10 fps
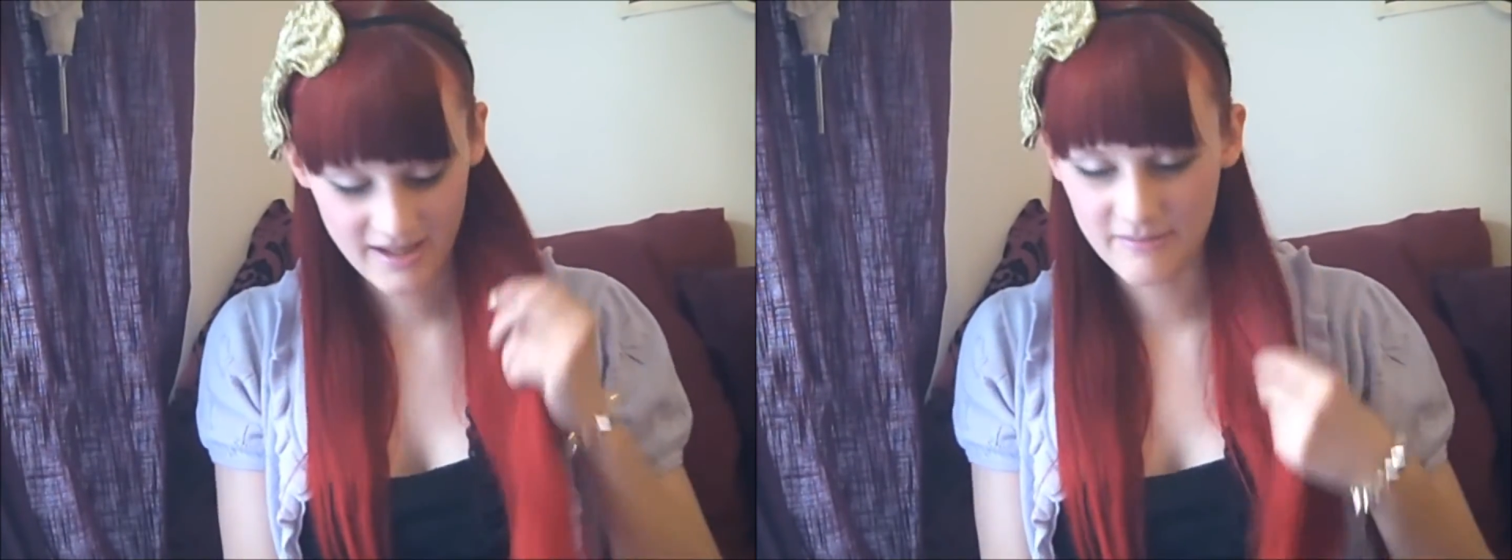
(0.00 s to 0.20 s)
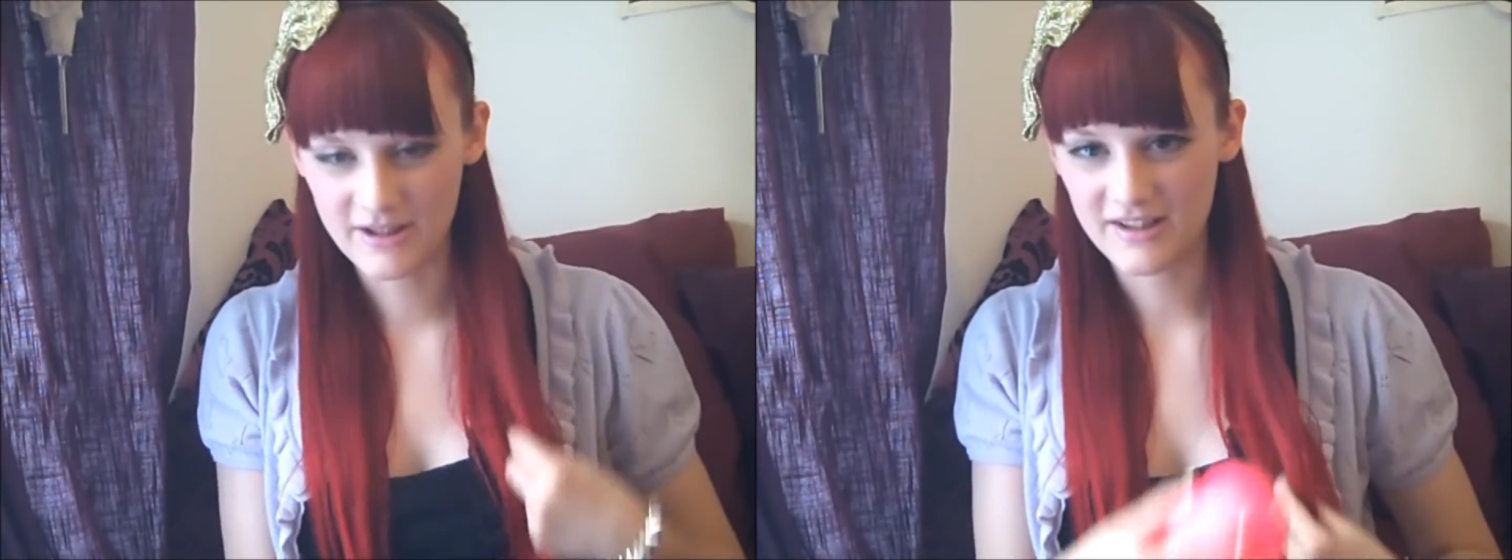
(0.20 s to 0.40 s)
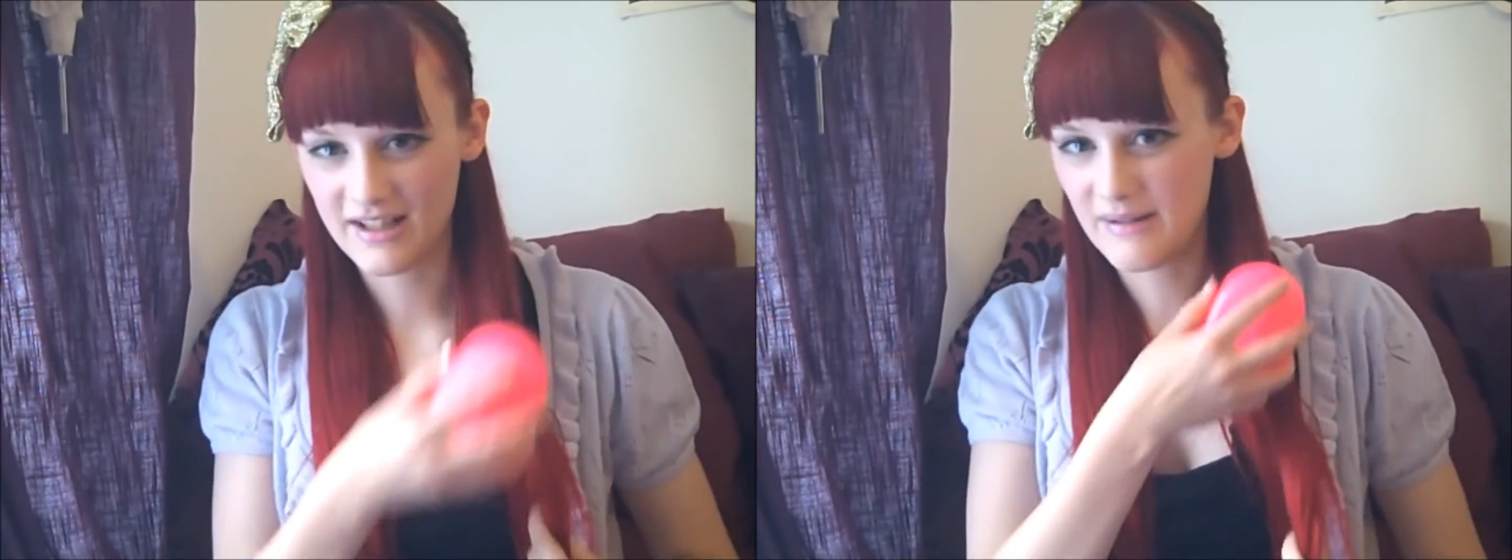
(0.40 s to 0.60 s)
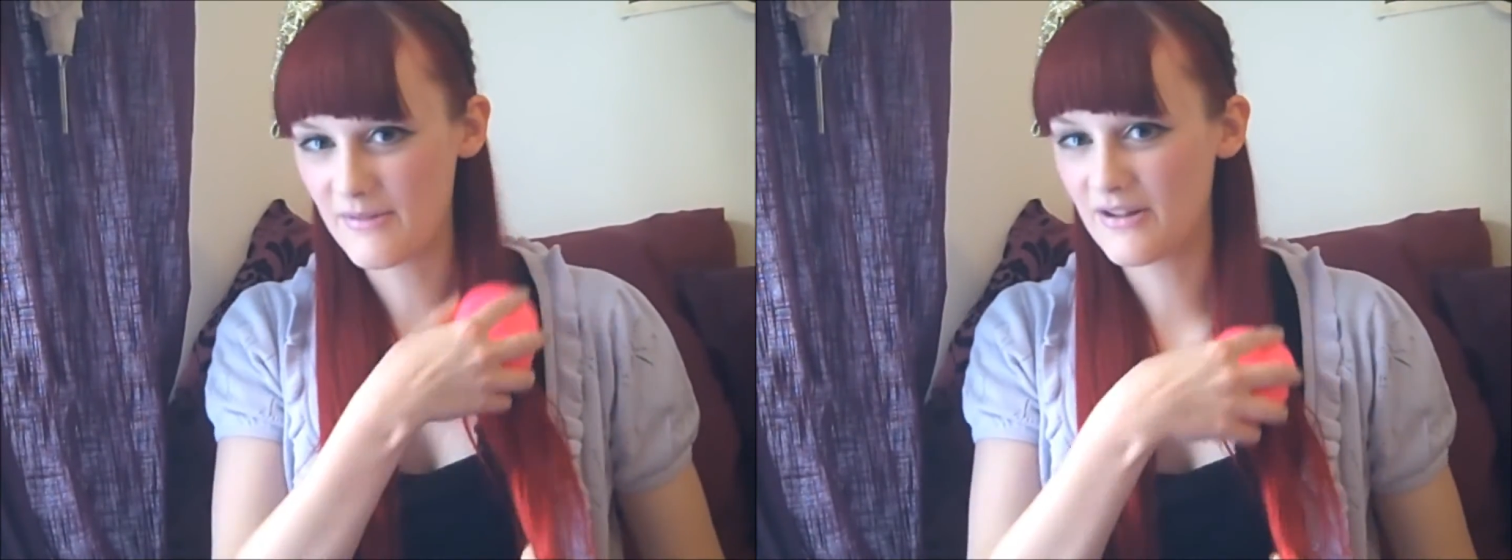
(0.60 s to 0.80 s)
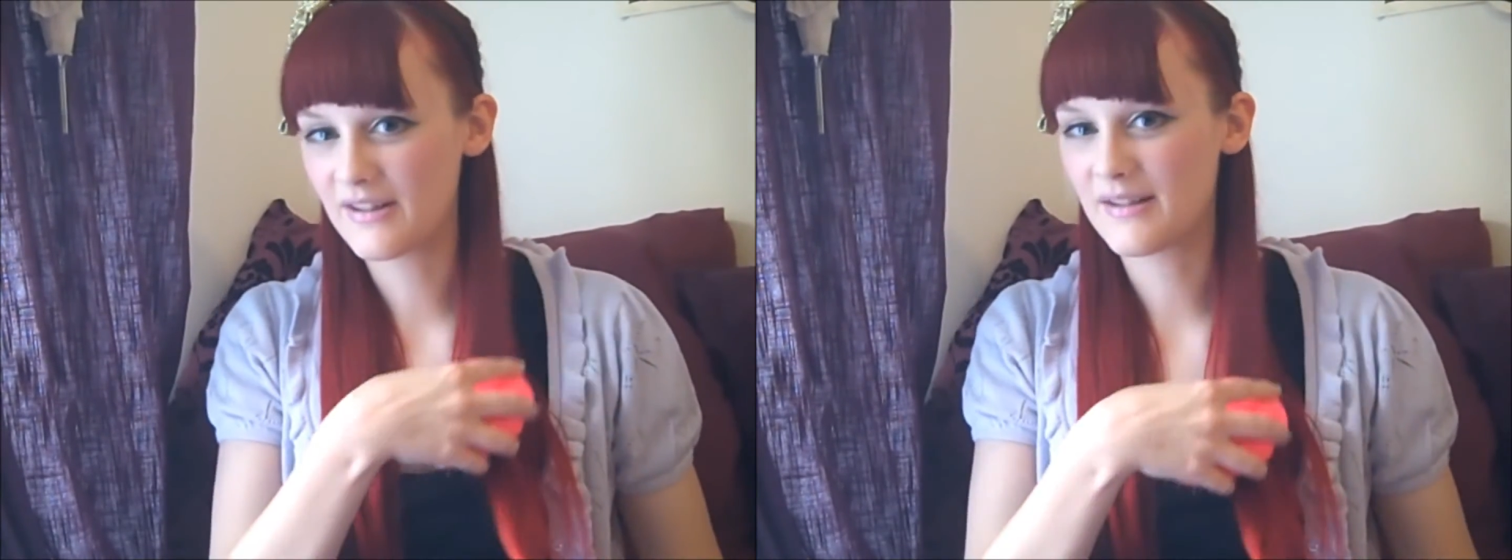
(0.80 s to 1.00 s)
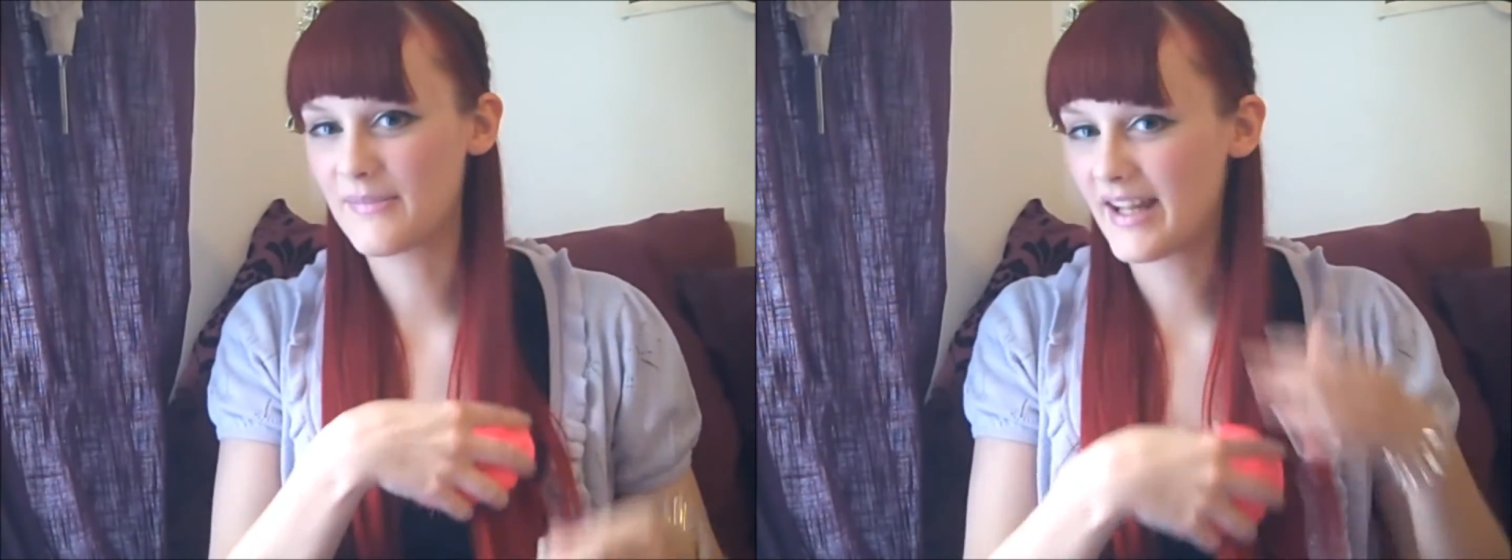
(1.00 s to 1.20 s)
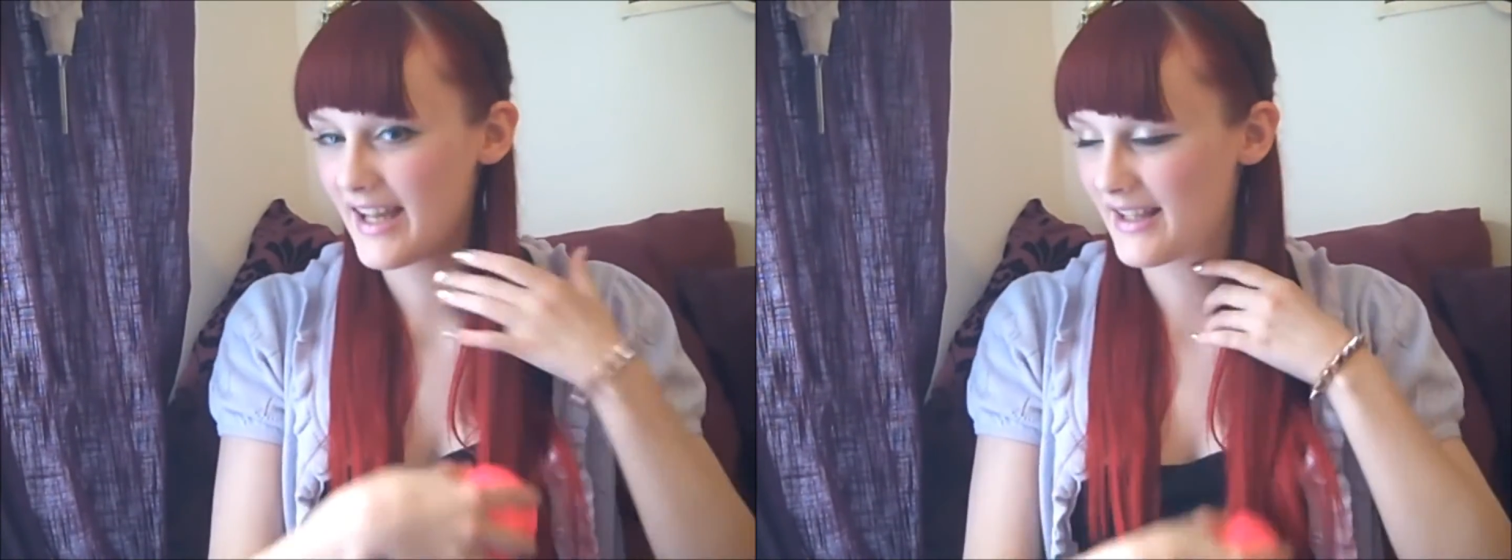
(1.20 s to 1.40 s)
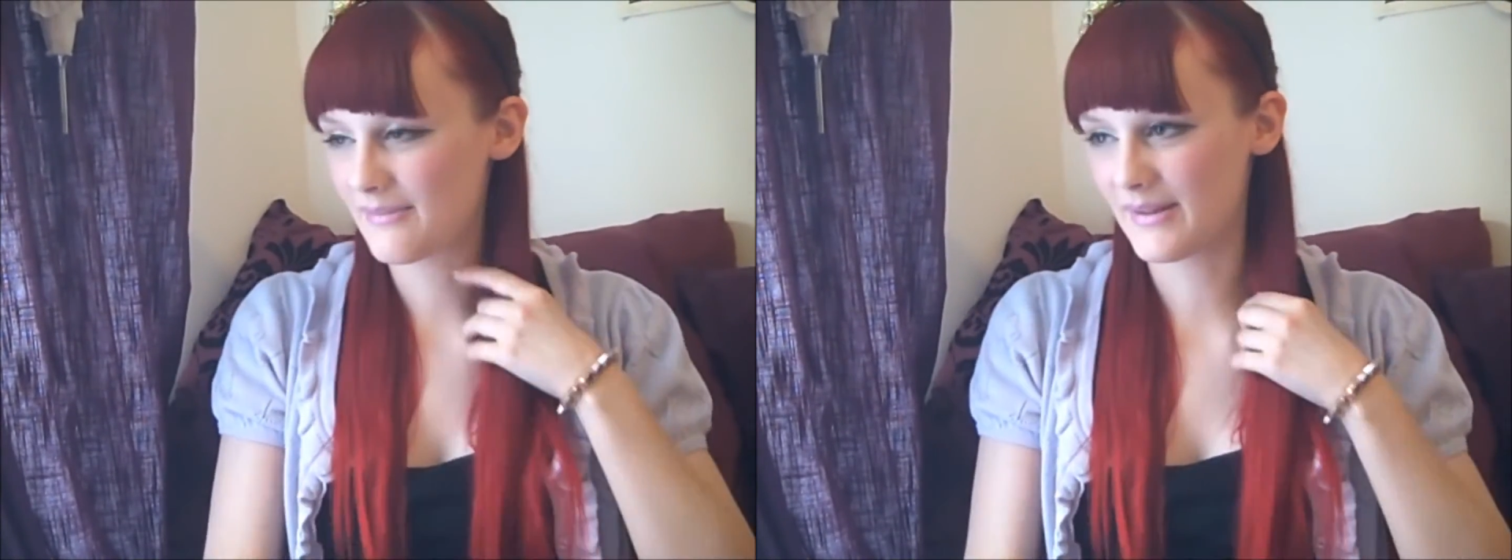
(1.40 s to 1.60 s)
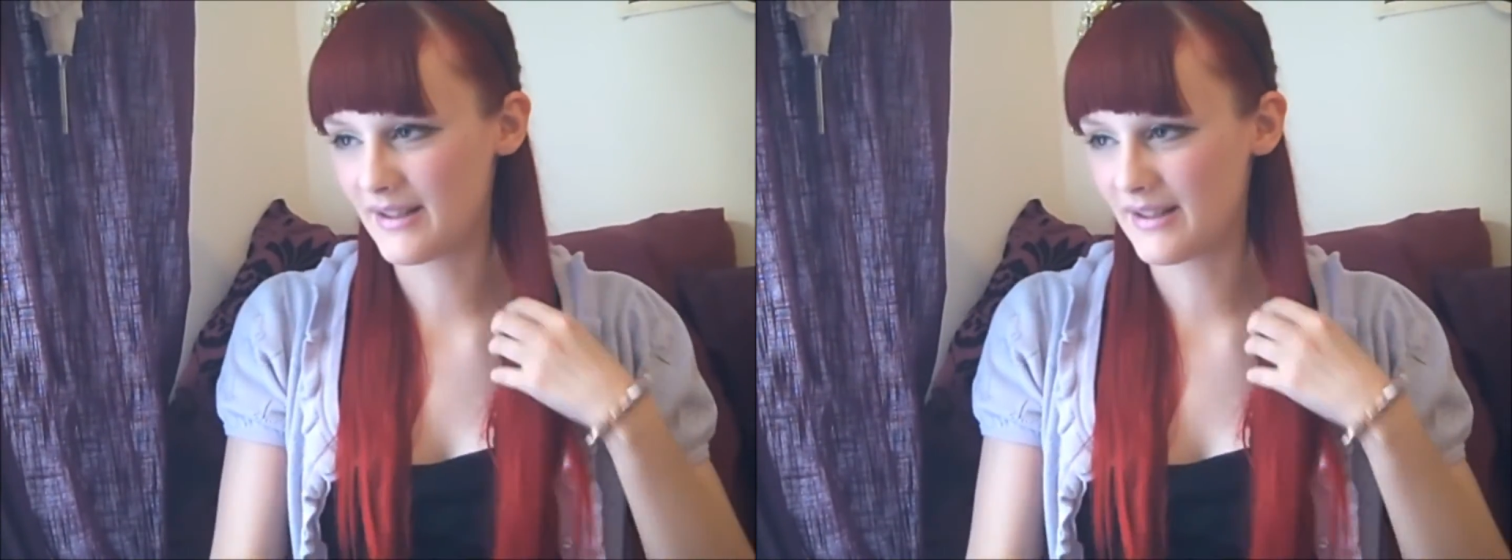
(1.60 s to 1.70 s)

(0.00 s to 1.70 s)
hairbrush anymore because my hair's